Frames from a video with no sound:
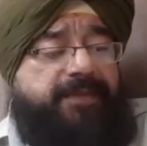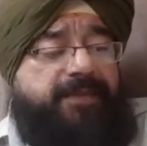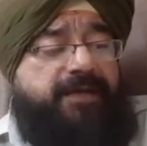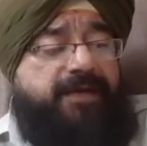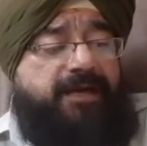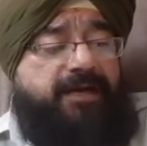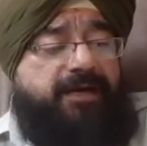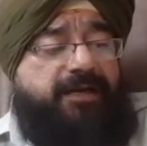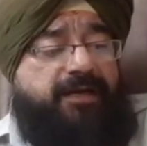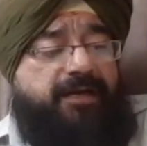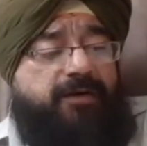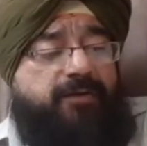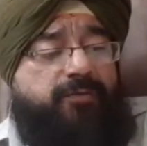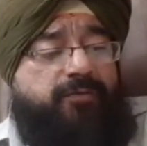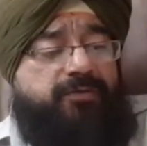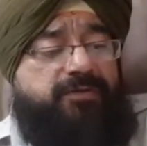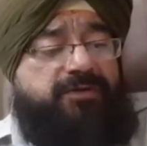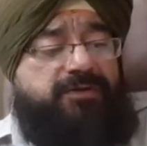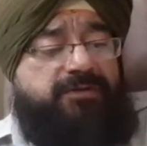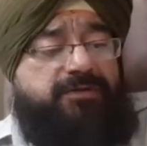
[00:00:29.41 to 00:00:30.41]
that is
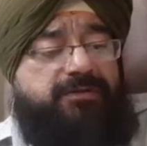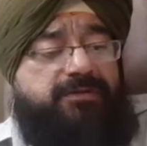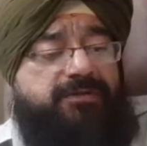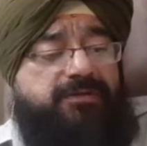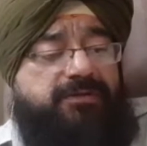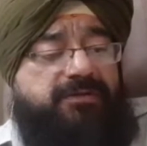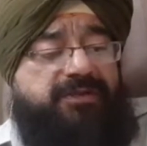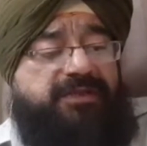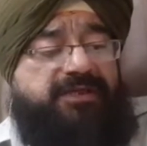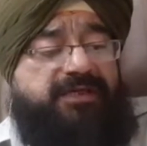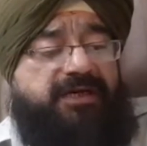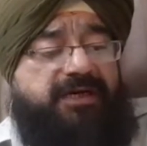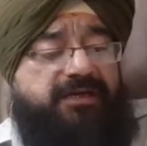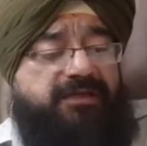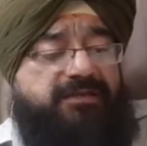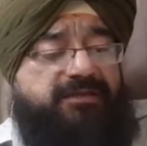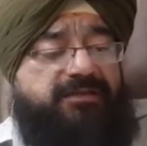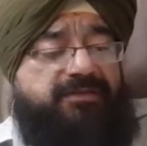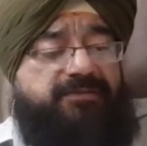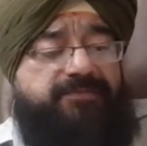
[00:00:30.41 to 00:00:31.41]
into the
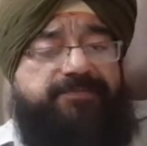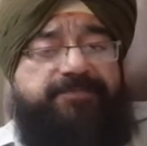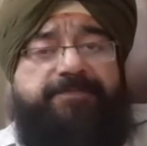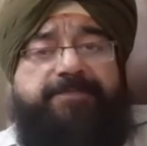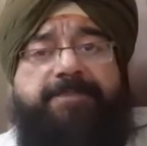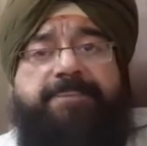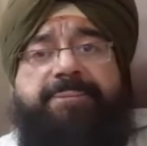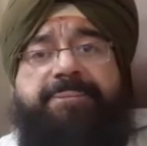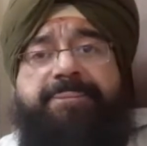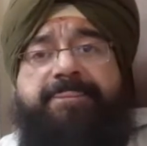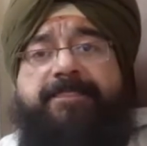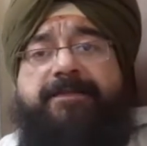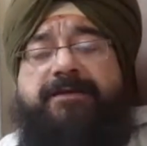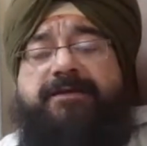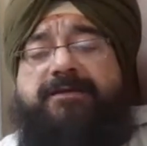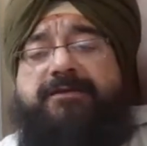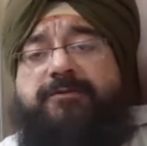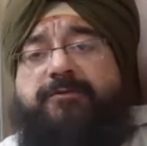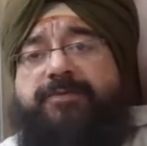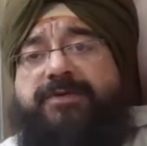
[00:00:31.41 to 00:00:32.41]
kind of a red
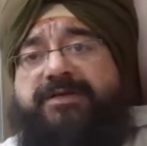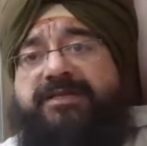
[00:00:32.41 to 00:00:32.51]
color,